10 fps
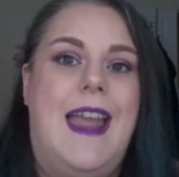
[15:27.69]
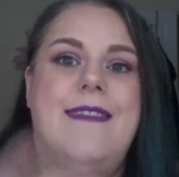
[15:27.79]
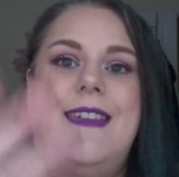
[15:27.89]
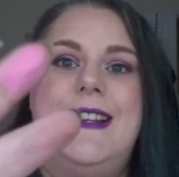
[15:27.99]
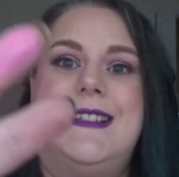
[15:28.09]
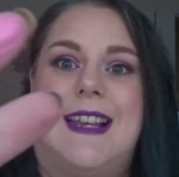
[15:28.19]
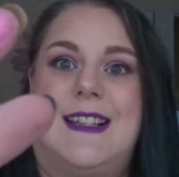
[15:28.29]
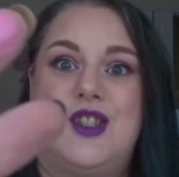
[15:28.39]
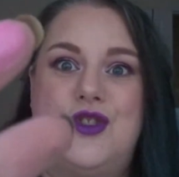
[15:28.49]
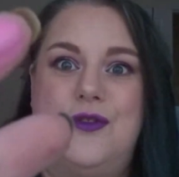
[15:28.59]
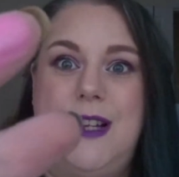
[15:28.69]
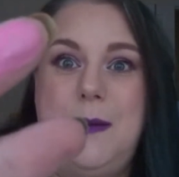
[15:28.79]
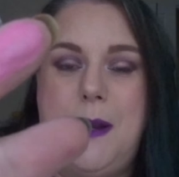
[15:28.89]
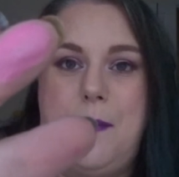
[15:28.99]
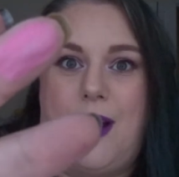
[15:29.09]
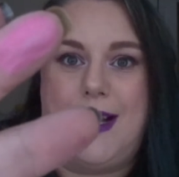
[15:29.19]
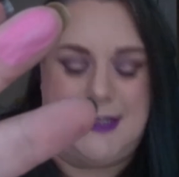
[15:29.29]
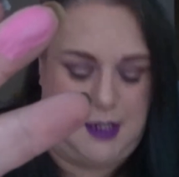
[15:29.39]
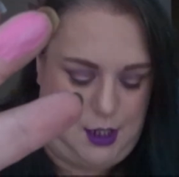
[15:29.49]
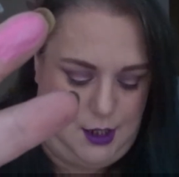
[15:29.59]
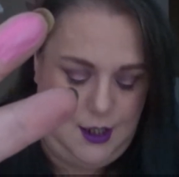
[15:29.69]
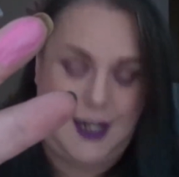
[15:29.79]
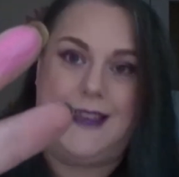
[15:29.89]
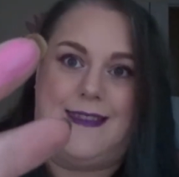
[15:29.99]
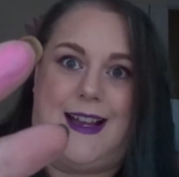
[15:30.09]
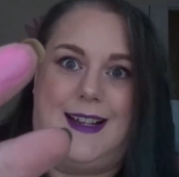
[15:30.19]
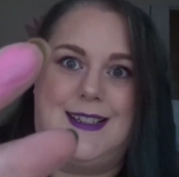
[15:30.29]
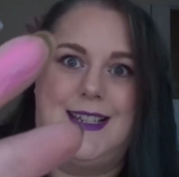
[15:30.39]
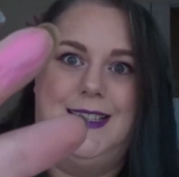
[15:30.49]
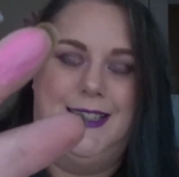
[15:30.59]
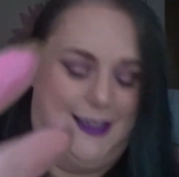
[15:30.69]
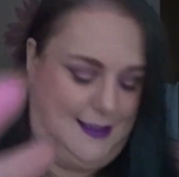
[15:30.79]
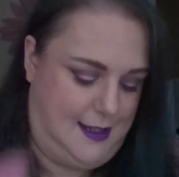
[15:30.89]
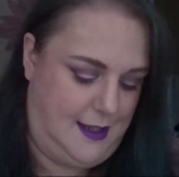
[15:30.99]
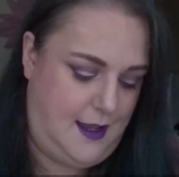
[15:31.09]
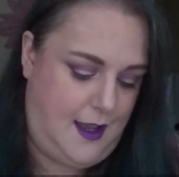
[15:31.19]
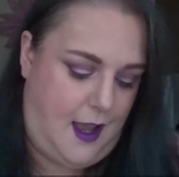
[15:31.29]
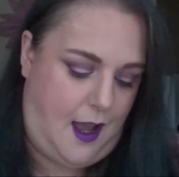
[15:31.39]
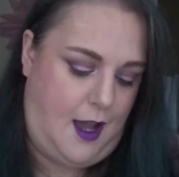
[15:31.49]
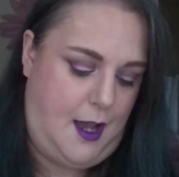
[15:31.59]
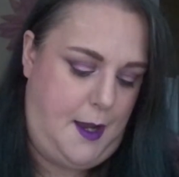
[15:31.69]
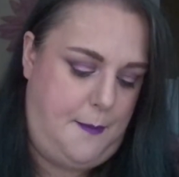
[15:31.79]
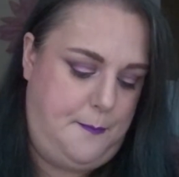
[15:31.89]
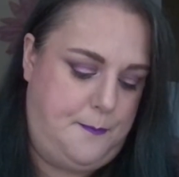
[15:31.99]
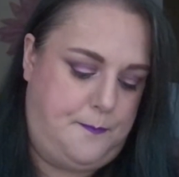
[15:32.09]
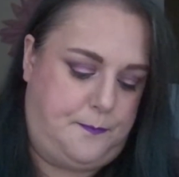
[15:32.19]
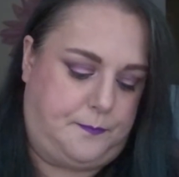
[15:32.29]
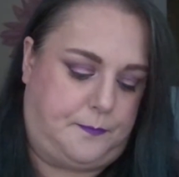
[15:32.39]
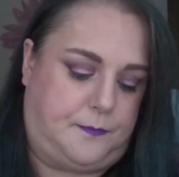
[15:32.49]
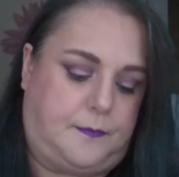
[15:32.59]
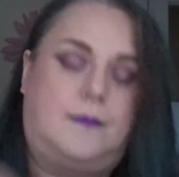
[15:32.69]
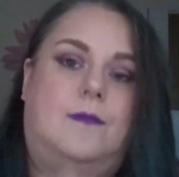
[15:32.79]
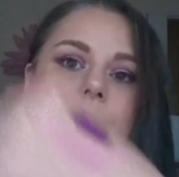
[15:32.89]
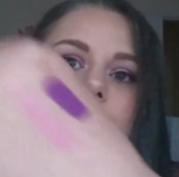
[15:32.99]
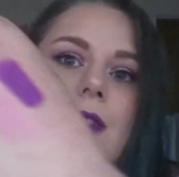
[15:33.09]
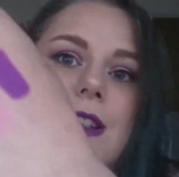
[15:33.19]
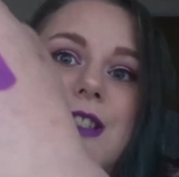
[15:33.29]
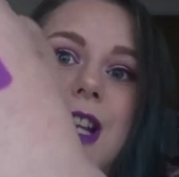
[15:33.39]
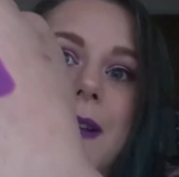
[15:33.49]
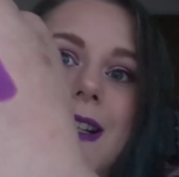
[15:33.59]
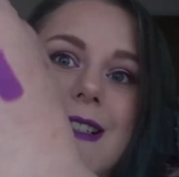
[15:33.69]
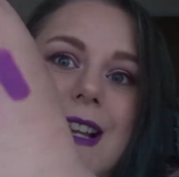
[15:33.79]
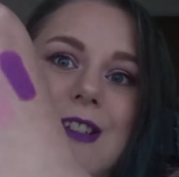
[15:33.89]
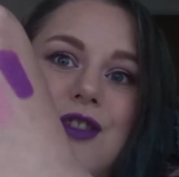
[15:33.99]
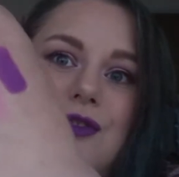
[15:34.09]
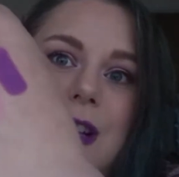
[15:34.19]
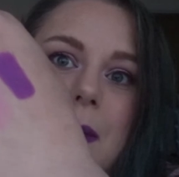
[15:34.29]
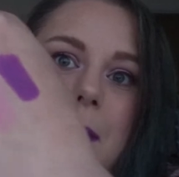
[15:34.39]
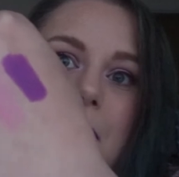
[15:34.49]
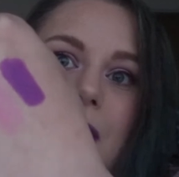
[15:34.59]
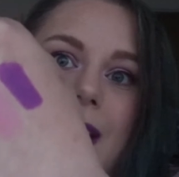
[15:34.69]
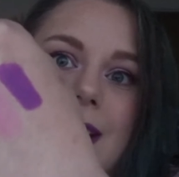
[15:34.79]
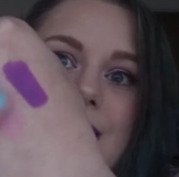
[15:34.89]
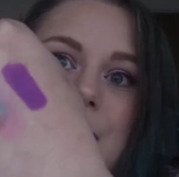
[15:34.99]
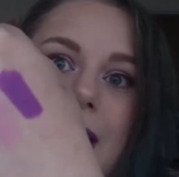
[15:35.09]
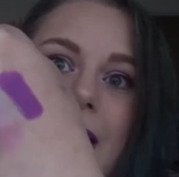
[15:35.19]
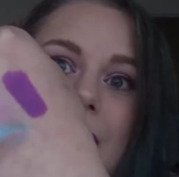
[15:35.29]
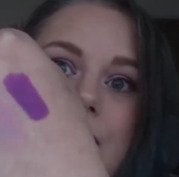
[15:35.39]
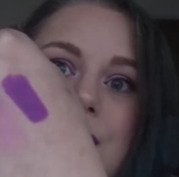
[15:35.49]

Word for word: that is extremely bright. Look at that. Um, so it is extremely bright, so I have